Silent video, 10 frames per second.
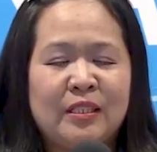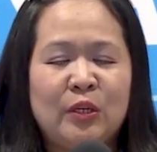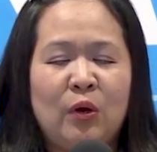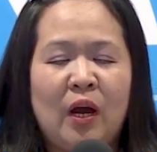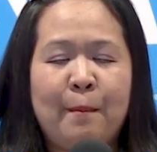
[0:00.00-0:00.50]

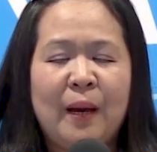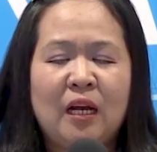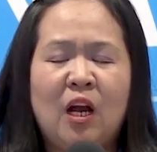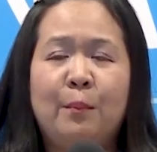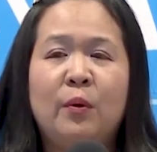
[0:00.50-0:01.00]
So
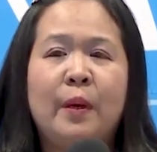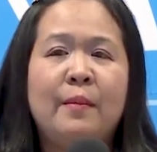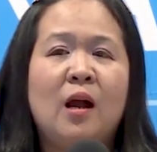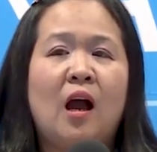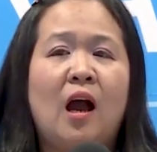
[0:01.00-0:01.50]
kapag ka po
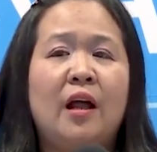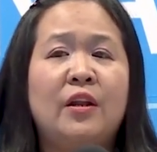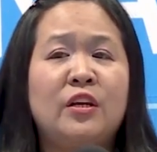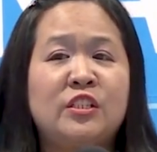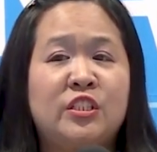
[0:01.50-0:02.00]
may mga
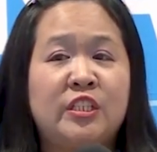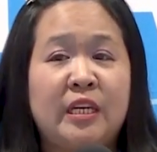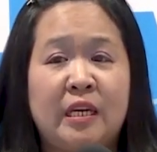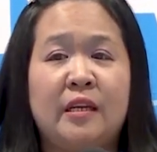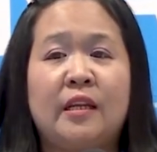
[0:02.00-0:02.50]

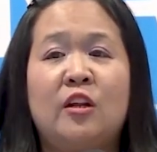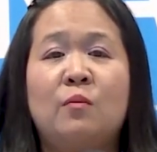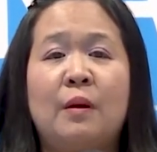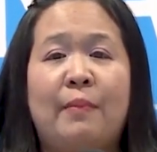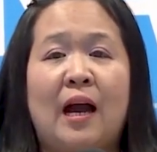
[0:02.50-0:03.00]
allergy na
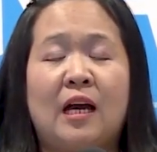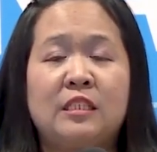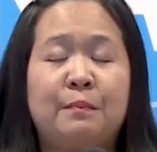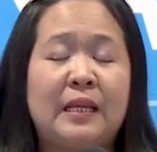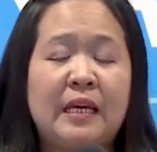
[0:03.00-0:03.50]

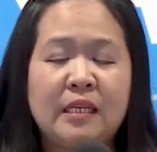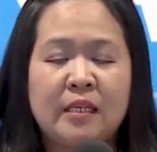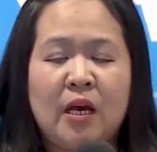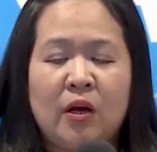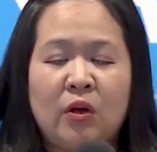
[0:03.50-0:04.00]
lumabas, please
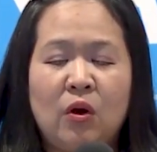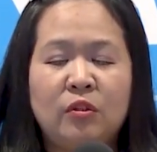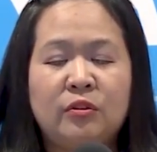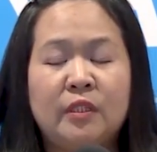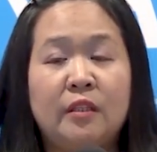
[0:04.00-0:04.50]

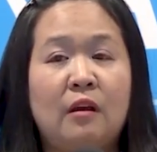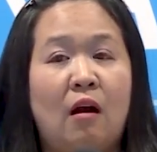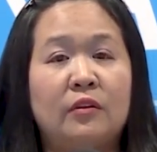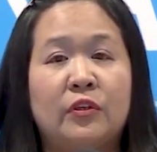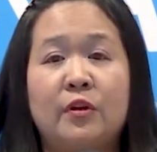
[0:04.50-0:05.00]
go to the
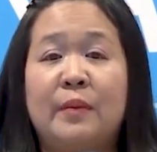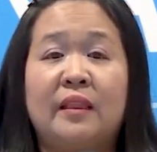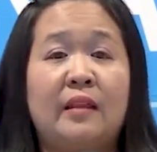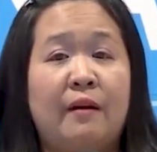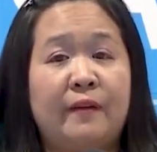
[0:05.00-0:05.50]
doctor.
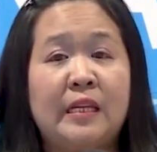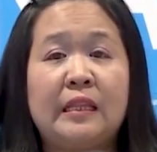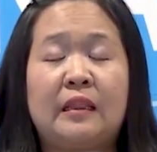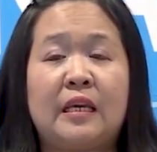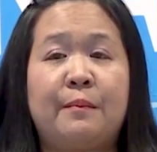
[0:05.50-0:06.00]
But
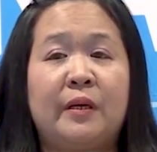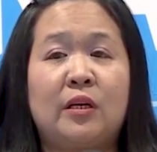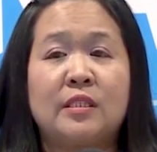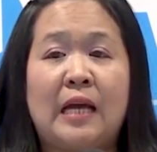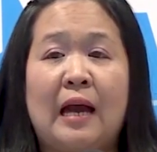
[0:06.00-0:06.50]
definitely,
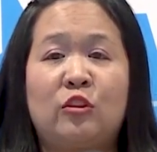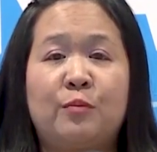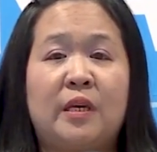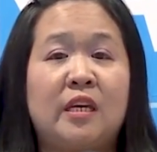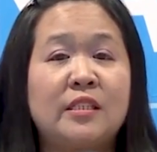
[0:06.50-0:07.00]
because
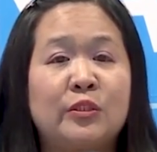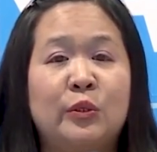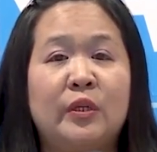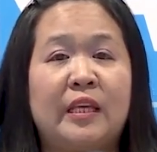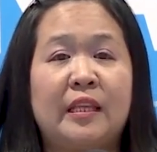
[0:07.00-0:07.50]
Atomy is
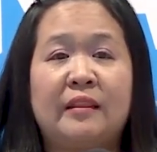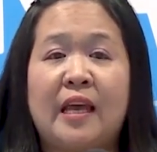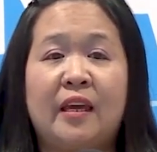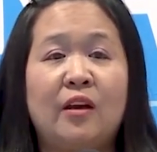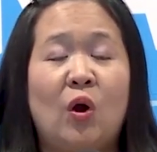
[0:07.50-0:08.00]
good in
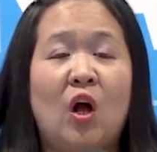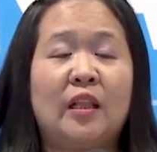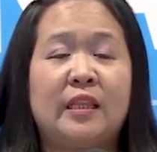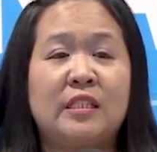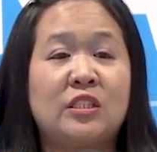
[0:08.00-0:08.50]
taking
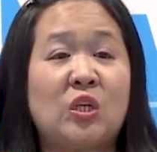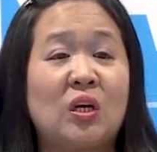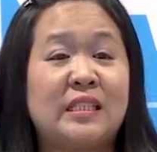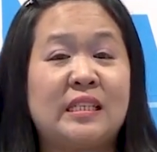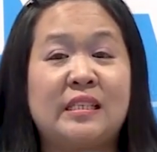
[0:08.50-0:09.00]
all this
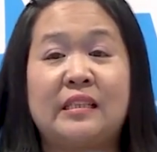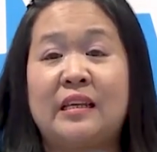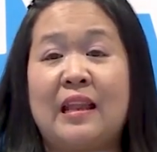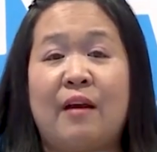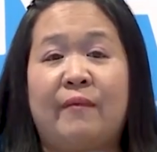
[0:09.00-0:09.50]

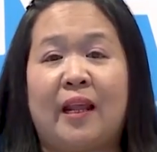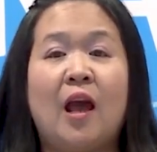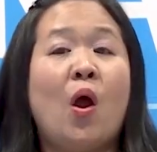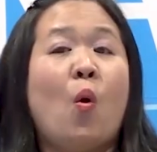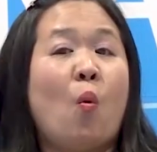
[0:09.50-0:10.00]
toxicity level,
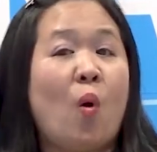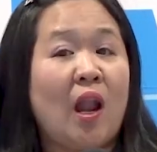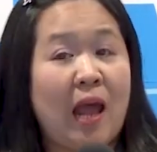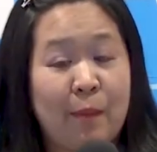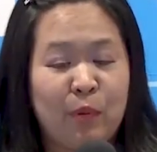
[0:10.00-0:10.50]

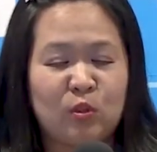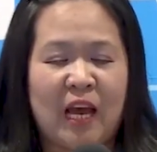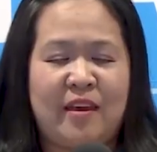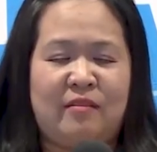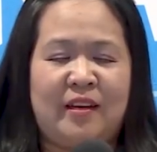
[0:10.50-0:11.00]
wala po
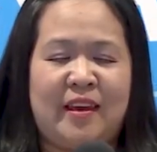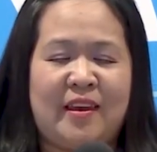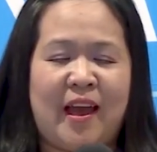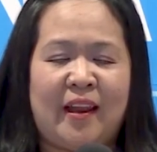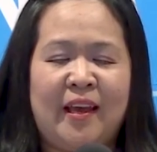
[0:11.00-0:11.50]
tayong
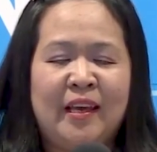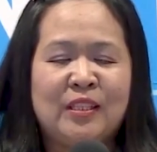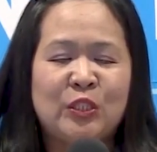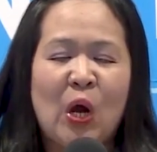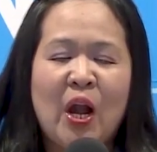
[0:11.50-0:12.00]
ganyan.
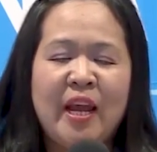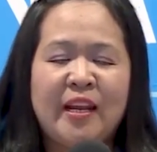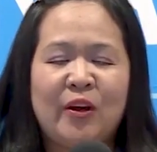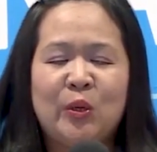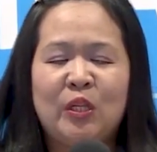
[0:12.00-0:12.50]
Store
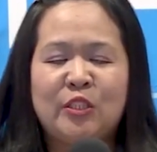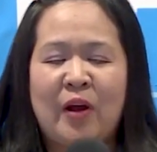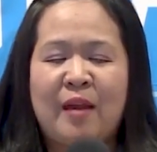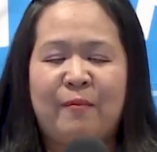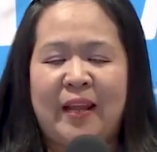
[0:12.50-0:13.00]
in a cool,
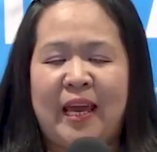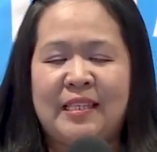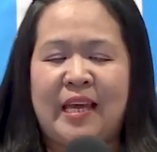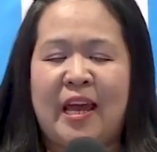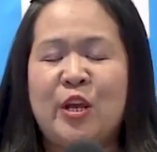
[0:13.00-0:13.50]
dry
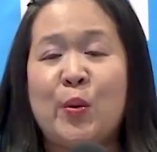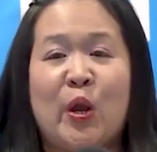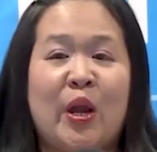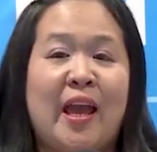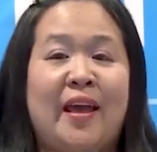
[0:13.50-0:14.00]
place
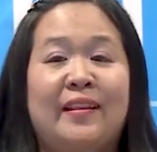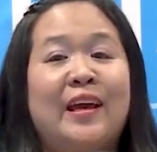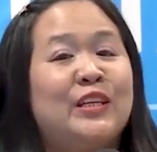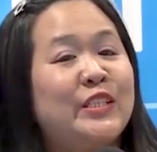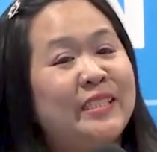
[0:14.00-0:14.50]
anywhere and
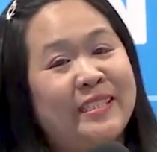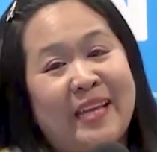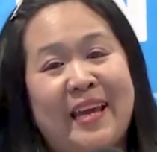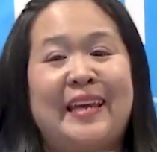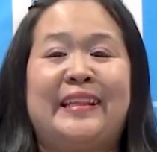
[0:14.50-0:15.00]
just
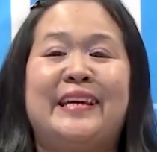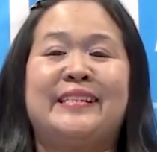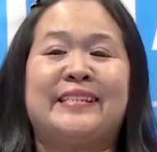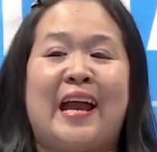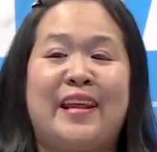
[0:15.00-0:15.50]
take it
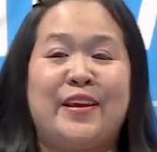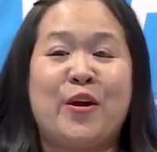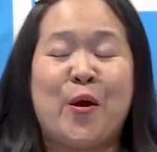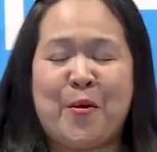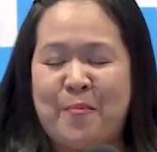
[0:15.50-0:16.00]
inside
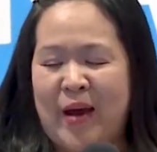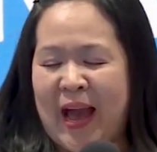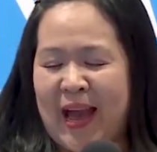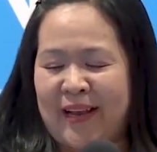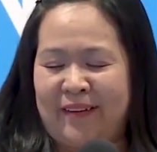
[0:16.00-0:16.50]
your
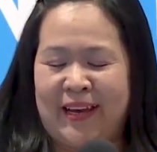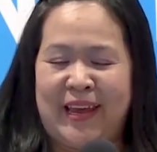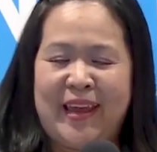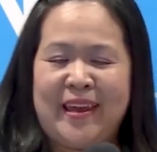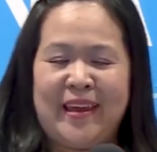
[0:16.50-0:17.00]
bag.
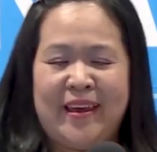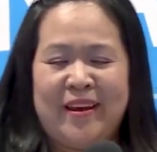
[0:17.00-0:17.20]
Okay?